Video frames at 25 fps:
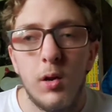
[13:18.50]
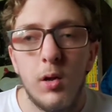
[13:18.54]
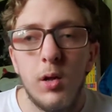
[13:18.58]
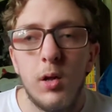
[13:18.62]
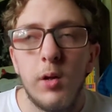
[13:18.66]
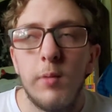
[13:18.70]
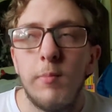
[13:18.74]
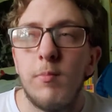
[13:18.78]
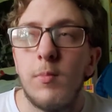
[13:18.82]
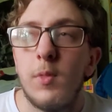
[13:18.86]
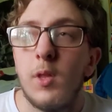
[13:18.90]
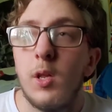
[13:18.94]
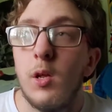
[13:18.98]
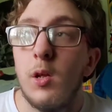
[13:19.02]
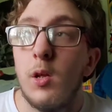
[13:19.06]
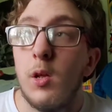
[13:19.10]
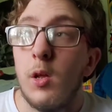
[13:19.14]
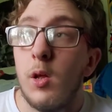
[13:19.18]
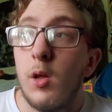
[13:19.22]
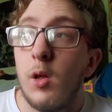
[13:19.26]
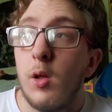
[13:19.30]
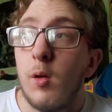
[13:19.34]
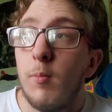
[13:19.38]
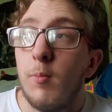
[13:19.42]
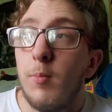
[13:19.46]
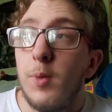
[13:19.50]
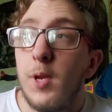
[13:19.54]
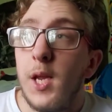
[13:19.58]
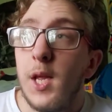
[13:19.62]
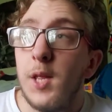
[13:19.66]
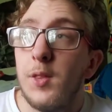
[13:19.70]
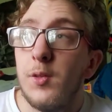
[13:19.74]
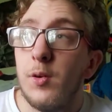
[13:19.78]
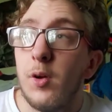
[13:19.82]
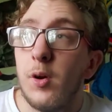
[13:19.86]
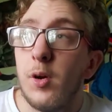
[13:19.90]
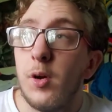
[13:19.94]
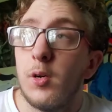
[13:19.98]
Um, but
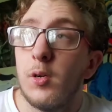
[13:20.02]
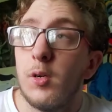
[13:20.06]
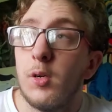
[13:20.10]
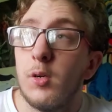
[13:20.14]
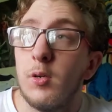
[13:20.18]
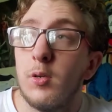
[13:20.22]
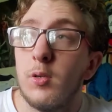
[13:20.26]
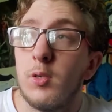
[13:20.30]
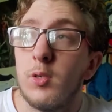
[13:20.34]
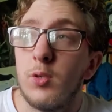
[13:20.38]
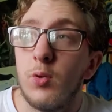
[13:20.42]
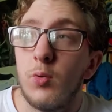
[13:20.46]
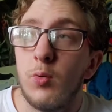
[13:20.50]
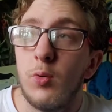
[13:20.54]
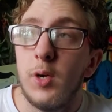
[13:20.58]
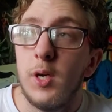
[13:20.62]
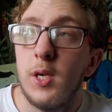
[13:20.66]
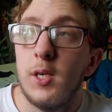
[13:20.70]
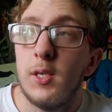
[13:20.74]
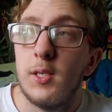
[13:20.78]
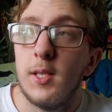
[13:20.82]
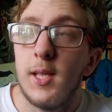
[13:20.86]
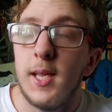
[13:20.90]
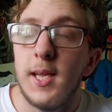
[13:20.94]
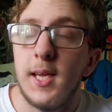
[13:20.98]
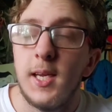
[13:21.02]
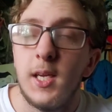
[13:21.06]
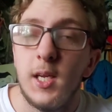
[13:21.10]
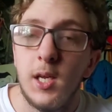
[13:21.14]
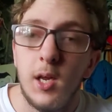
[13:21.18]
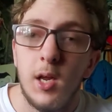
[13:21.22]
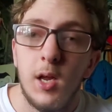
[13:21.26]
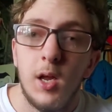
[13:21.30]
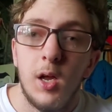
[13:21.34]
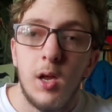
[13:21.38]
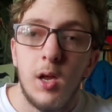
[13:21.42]
yeah, there are stories like